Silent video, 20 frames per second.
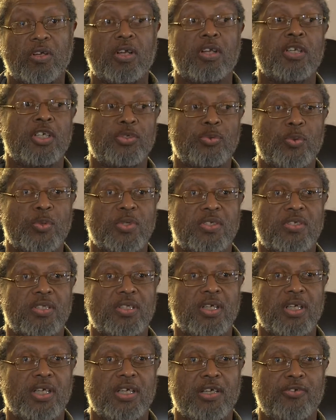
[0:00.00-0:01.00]
this was
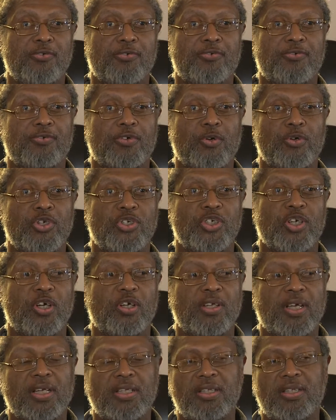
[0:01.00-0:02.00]
the first
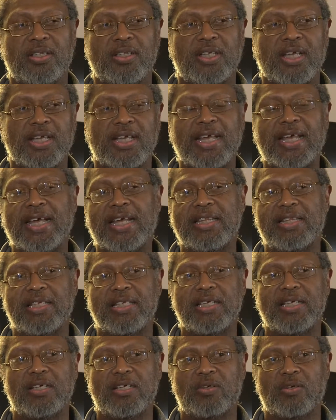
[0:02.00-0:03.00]
year that they had
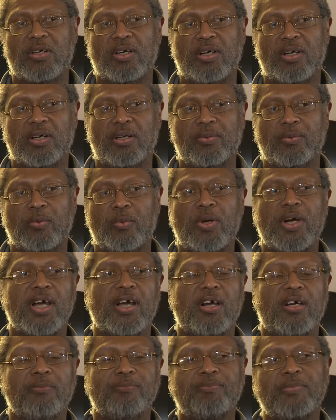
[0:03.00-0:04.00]
the
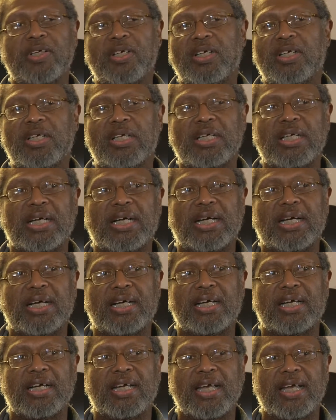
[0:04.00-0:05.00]
choir,
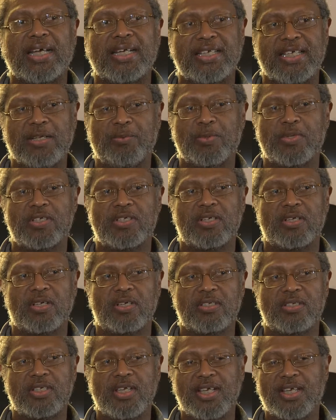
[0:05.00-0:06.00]
and he was
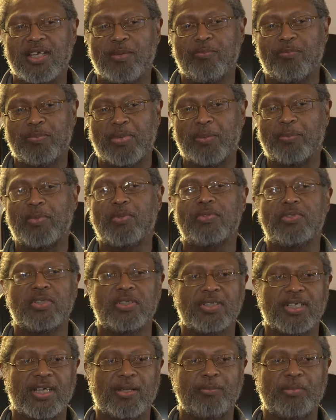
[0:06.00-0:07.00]
seeking people to
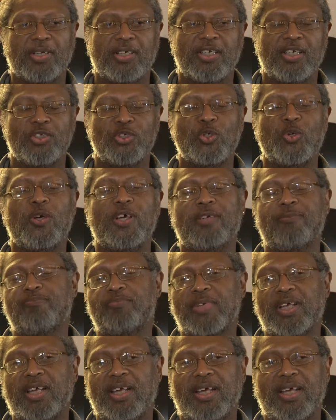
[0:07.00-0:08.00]
come in and join.
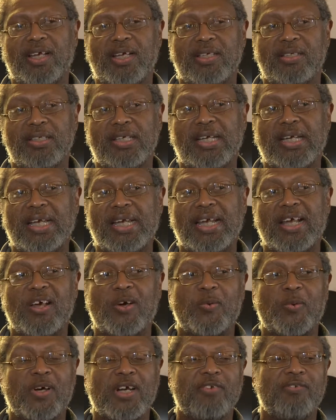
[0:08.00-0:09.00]
And
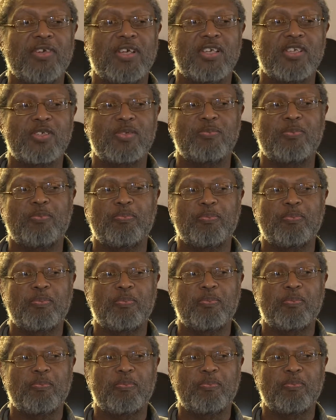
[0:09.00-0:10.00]
one of his
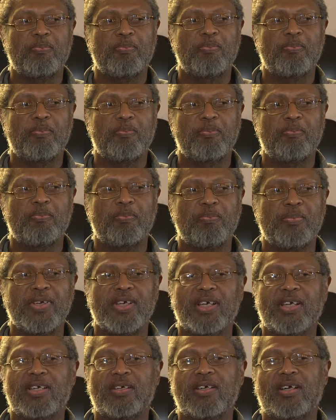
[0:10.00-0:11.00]

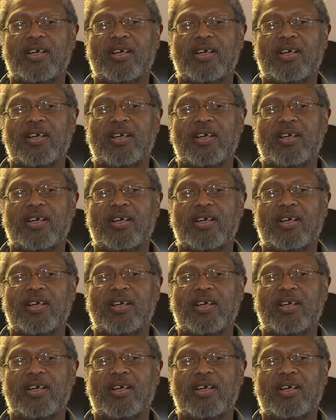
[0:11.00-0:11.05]
big